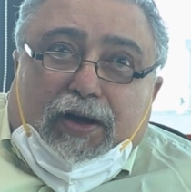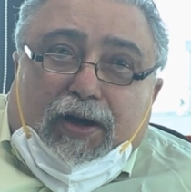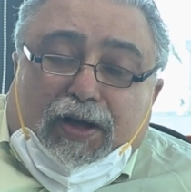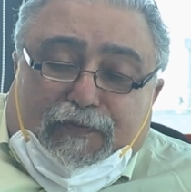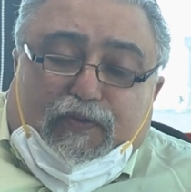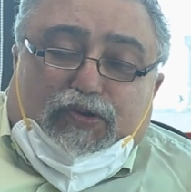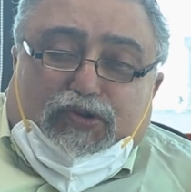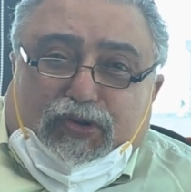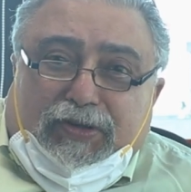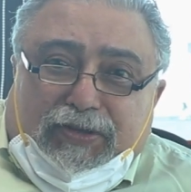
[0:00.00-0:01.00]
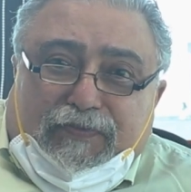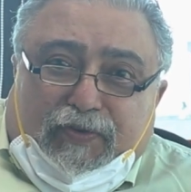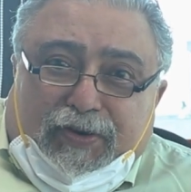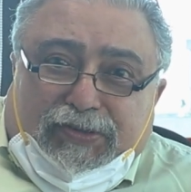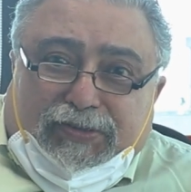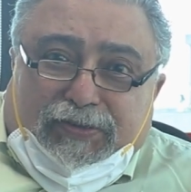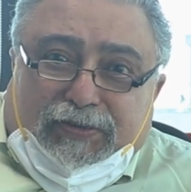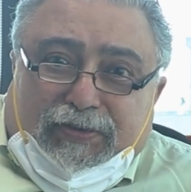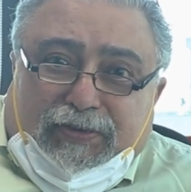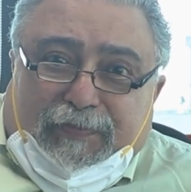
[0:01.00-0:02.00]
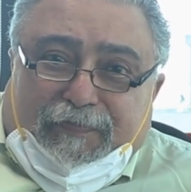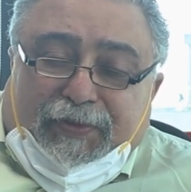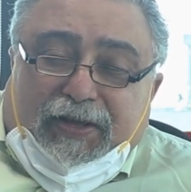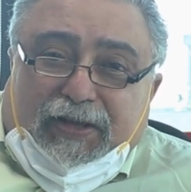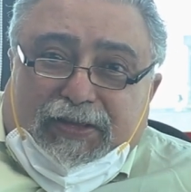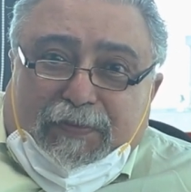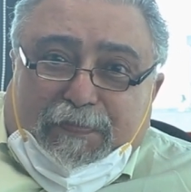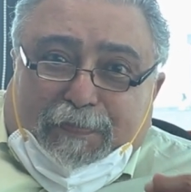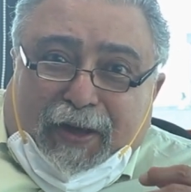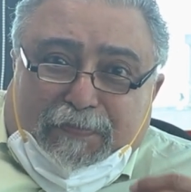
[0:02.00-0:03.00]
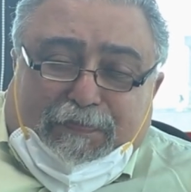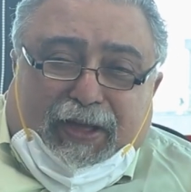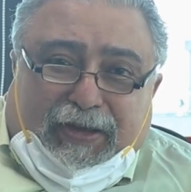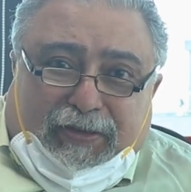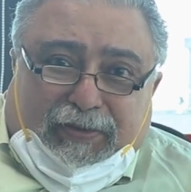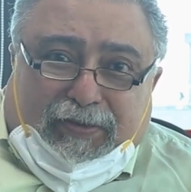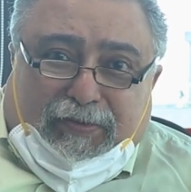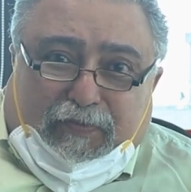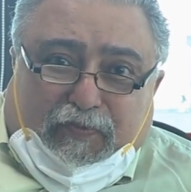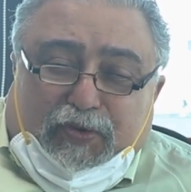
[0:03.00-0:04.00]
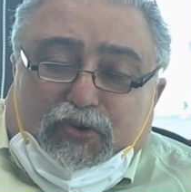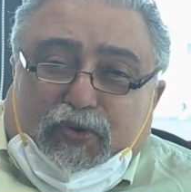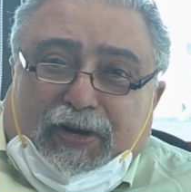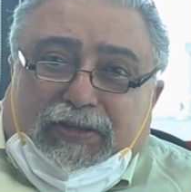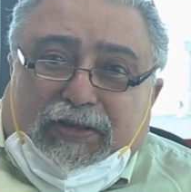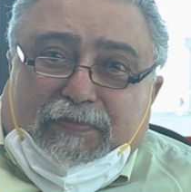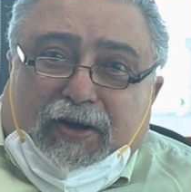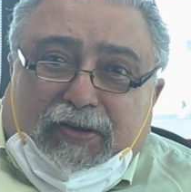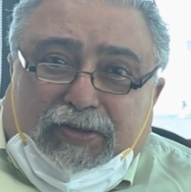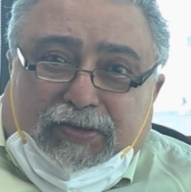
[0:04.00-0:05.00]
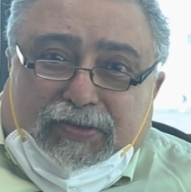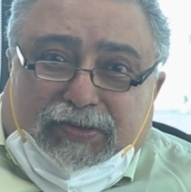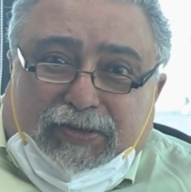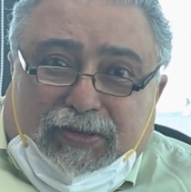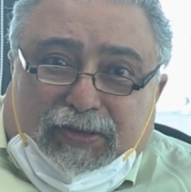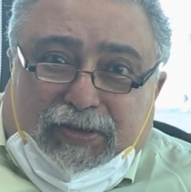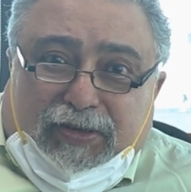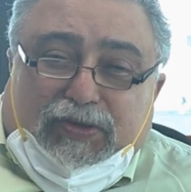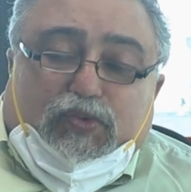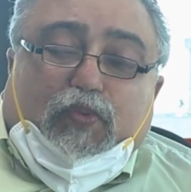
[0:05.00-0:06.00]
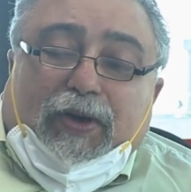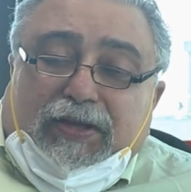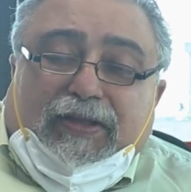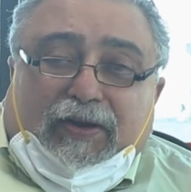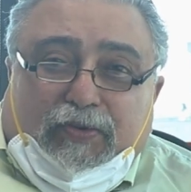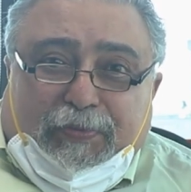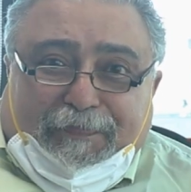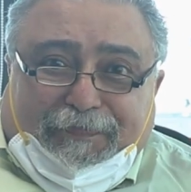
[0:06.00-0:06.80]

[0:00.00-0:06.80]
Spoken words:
Unfortunately for us, the pipeline for newer antibiotics is very narrow.